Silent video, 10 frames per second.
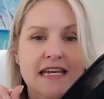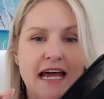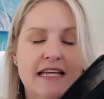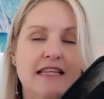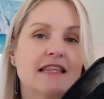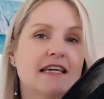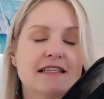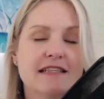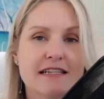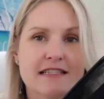Now,
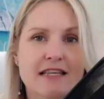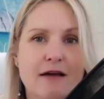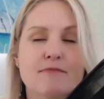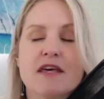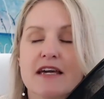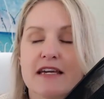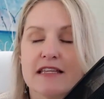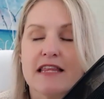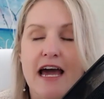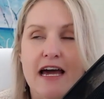this is something
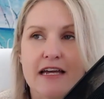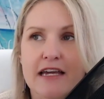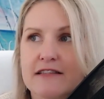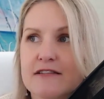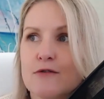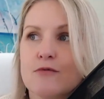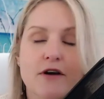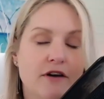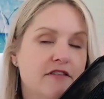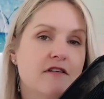that it's
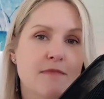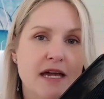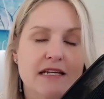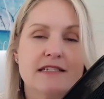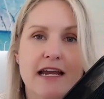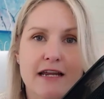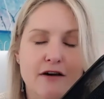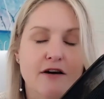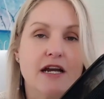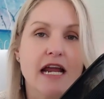worth meditating
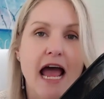on